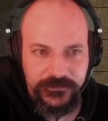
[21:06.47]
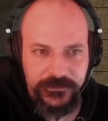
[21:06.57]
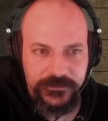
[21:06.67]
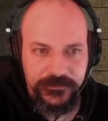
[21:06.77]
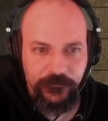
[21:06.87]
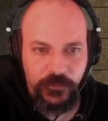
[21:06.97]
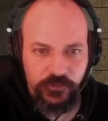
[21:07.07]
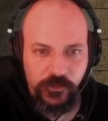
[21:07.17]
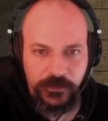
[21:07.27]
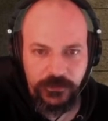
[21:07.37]
It's
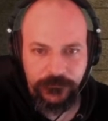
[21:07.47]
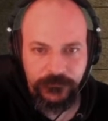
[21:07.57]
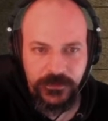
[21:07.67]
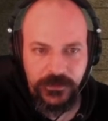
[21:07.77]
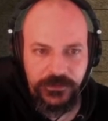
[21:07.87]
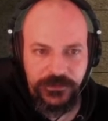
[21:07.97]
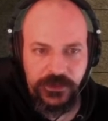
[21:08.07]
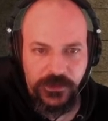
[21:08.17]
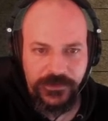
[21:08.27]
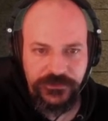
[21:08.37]
invulnerable. You
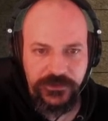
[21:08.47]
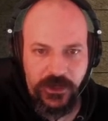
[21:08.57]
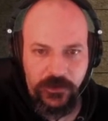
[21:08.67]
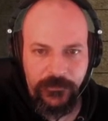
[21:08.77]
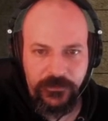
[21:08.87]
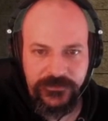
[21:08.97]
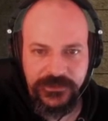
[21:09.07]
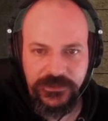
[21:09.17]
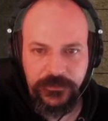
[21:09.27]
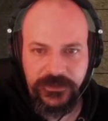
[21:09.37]
can't actually harm it with
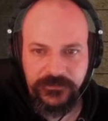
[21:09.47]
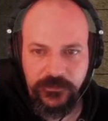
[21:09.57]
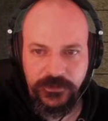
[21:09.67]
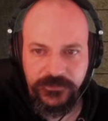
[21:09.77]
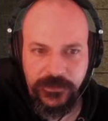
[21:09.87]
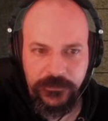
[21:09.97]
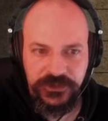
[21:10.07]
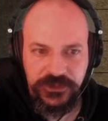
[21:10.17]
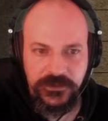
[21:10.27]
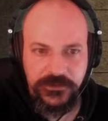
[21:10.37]
slash, pierce or blunt
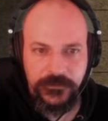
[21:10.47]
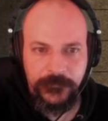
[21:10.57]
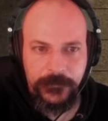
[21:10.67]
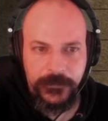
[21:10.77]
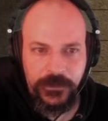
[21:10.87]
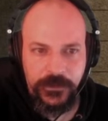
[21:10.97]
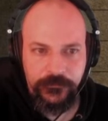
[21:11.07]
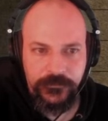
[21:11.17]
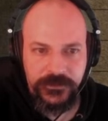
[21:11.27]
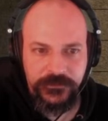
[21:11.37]
damage.
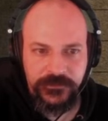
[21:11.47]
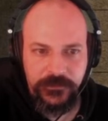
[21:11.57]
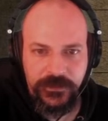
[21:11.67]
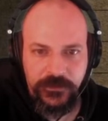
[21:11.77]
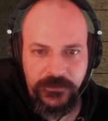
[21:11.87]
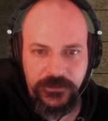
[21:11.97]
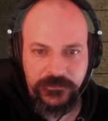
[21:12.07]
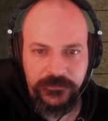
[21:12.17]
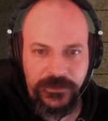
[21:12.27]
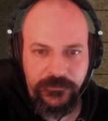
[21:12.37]
It doesn't
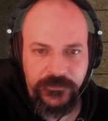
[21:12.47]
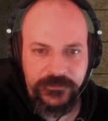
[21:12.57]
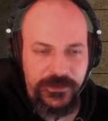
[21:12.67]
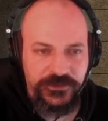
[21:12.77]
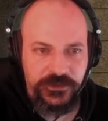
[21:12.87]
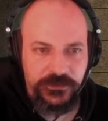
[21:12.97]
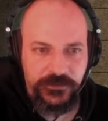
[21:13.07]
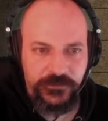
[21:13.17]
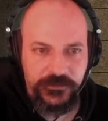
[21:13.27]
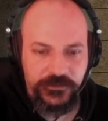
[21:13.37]
matter if it's magical or
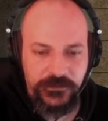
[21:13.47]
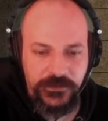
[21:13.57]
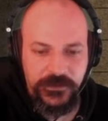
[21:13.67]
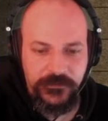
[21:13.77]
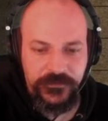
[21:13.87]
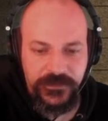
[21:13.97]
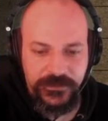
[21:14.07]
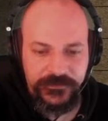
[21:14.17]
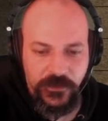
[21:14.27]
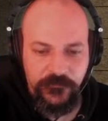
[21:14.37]
not. So yeah,
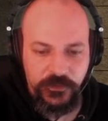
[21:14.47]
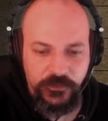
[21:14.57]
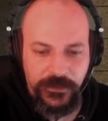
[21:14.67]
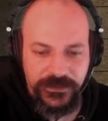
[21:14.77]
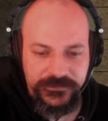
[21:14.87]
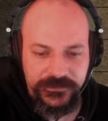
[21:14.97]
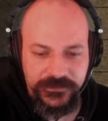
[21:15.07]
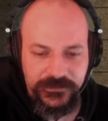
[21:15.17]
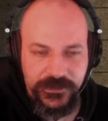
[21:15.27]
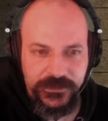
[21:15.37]
it's got
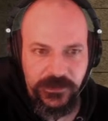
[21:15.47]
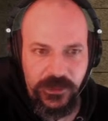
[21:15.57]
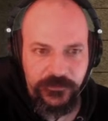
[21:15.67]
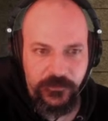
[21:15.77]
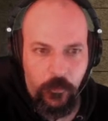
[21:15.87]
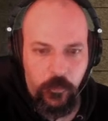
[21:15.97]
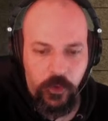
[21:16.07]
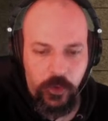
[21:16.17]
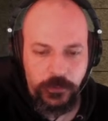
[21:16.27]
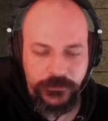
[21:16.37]
invulnerability. It climbs over
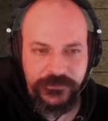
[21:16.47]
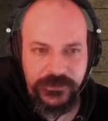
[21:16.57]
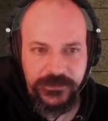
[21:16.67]
walls.